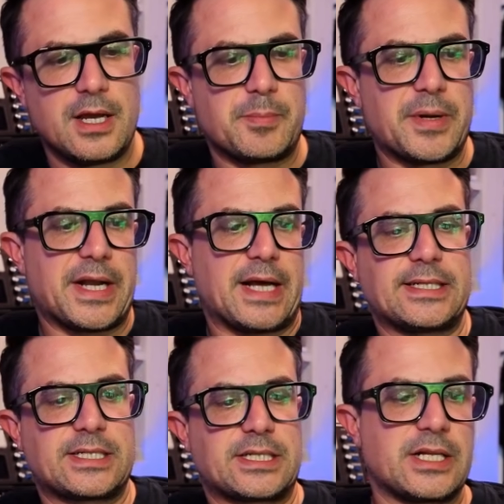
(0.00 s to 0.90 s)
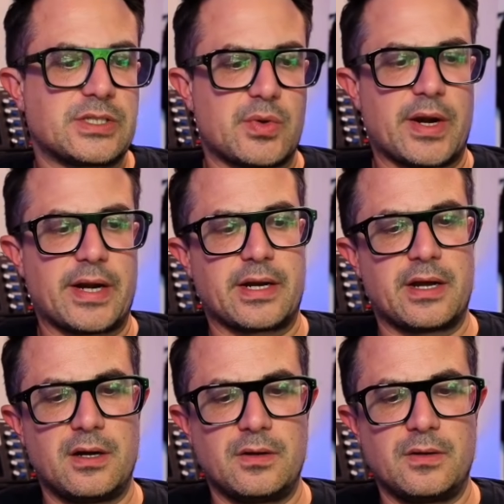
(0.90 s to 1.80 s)
But as it stands right
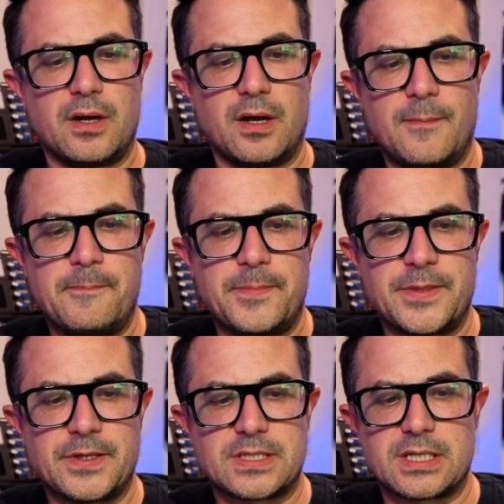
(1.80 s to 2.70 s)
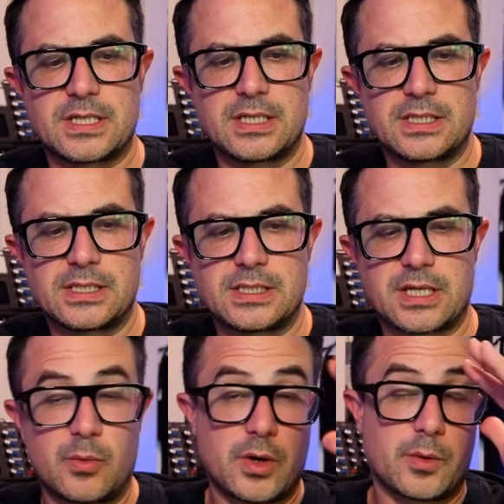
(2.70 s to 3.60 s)
now, this is going
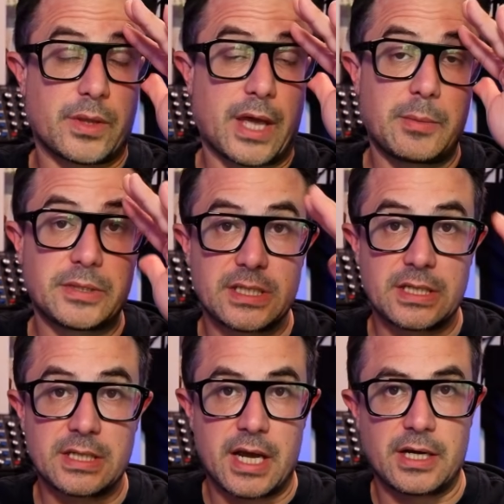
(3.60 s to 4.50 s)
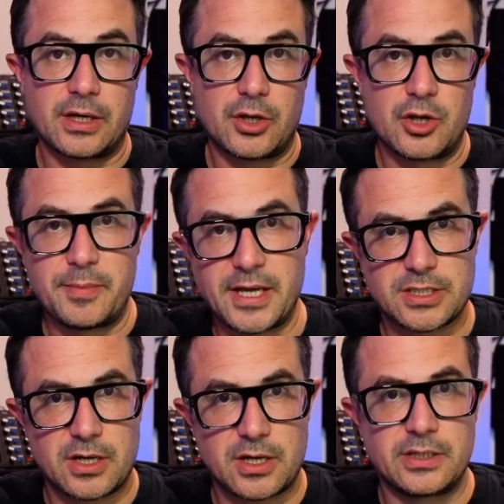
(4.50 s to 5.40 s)
to work with Ableton and Cubase
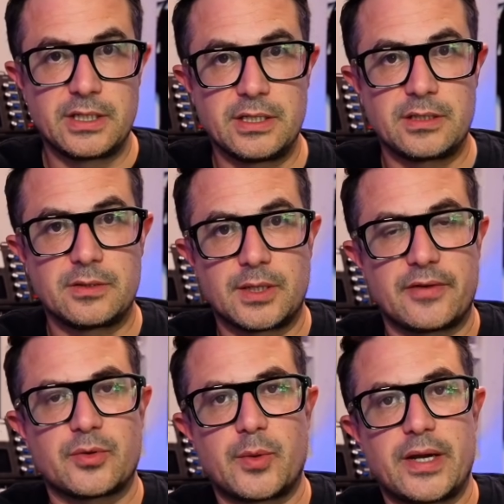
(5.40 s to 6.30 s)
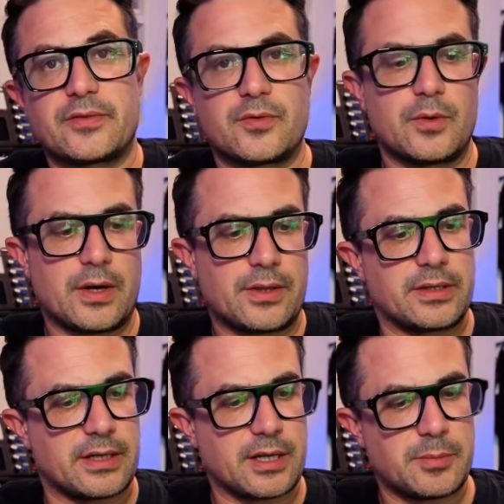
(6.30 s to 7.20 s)
only. You will have to wait for other
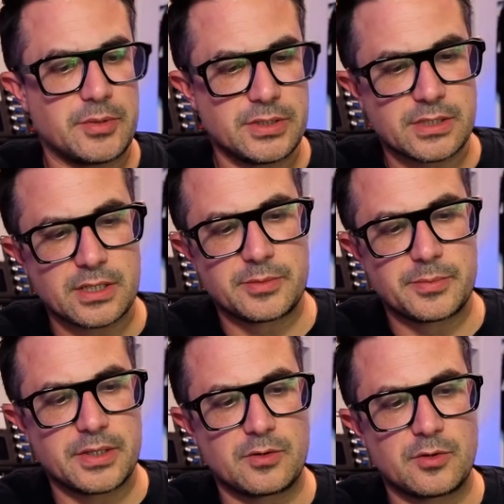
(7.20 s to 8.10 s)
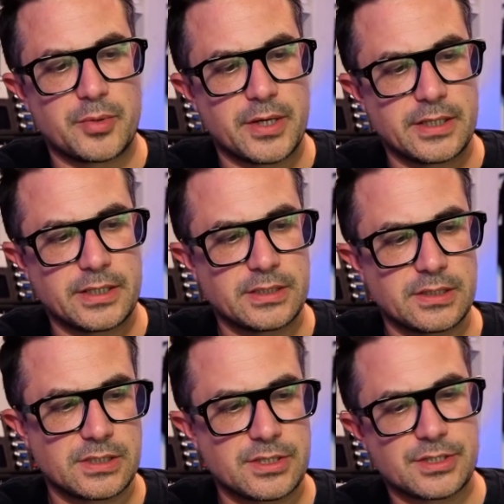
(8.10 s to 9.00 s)
DAWs to be incorporated into the
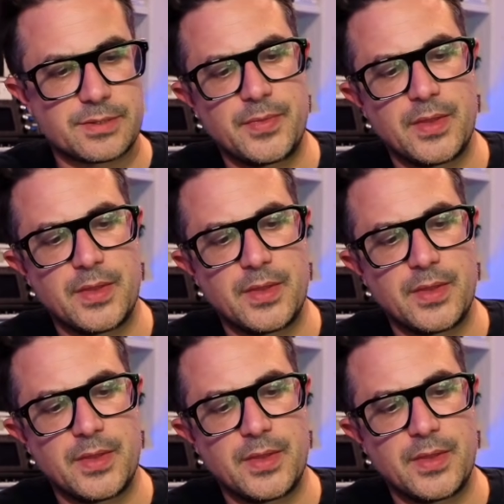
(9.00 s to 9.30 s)
system.